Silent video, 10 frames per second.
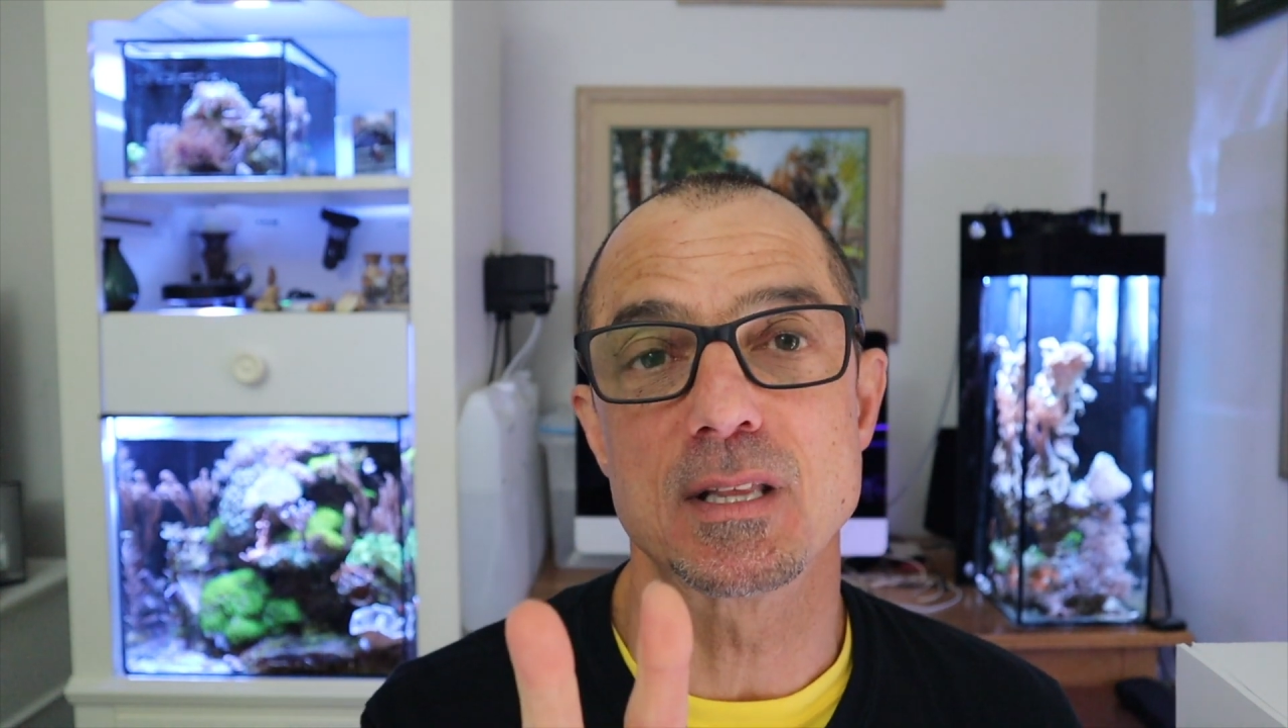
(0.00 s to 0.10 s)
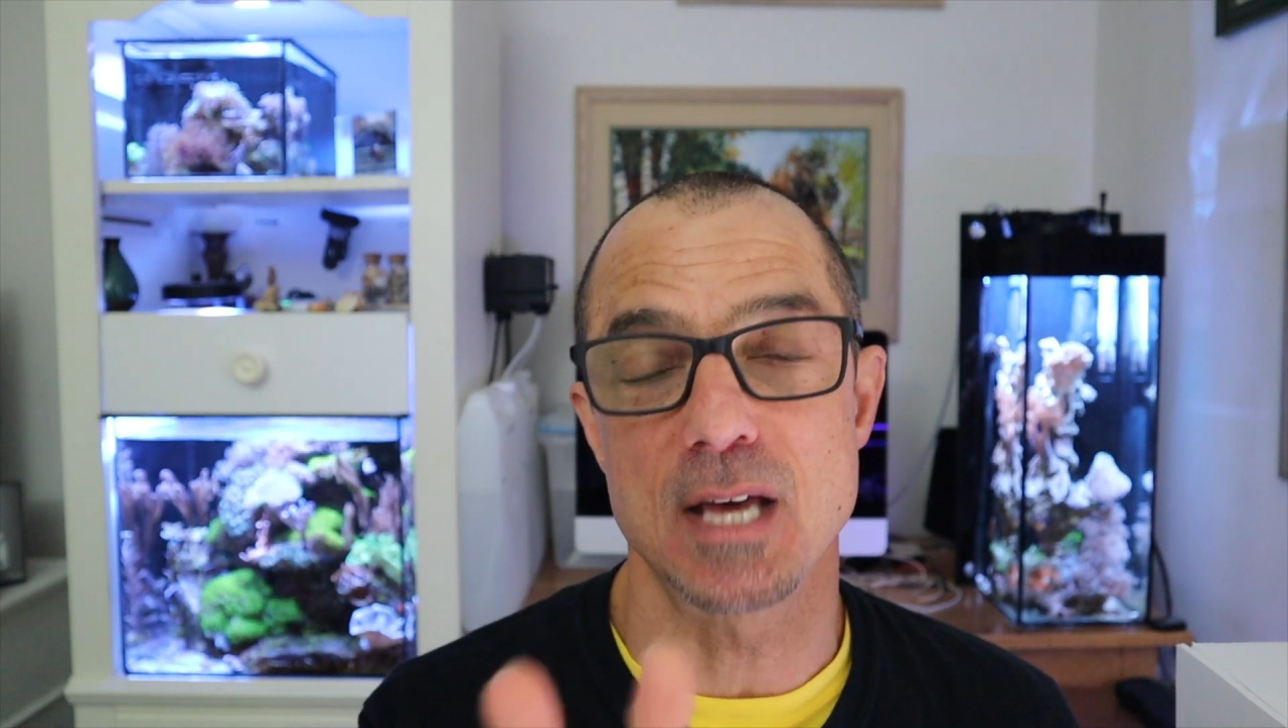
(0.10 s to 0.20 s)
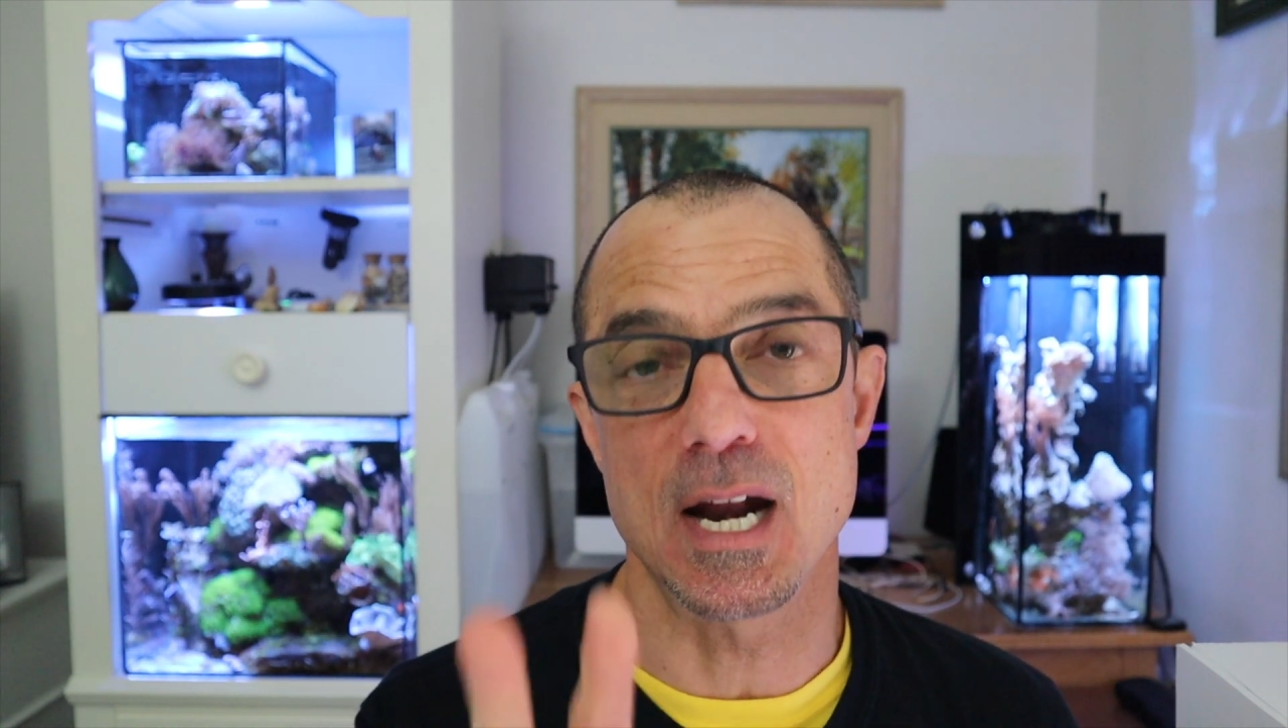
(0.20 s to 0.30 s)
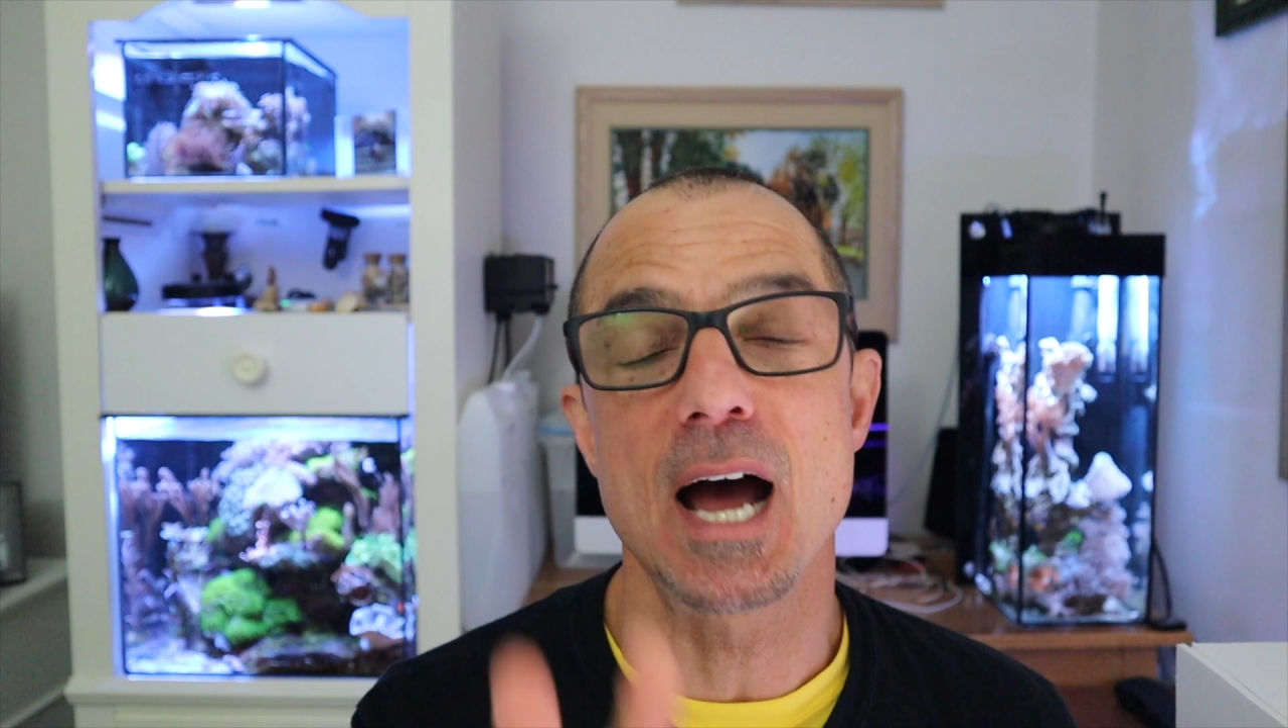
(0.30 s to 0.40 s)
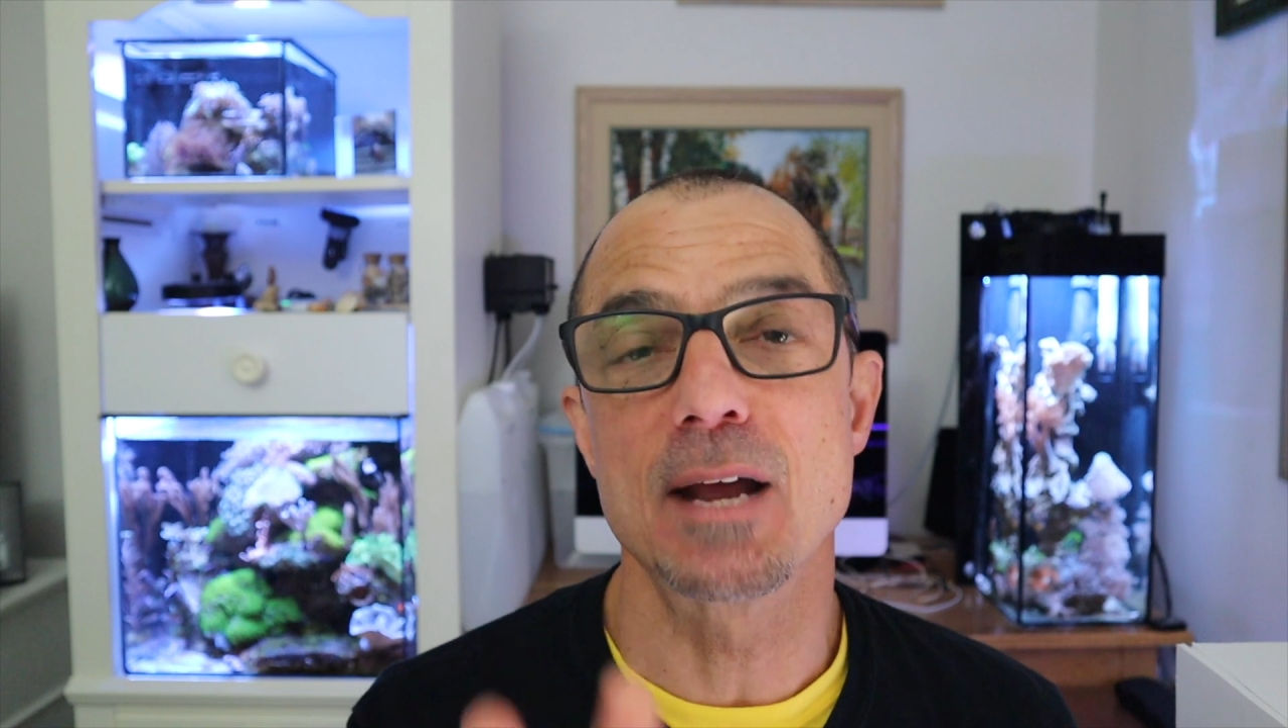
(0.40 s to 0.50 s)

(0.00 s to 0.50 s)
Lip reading: that I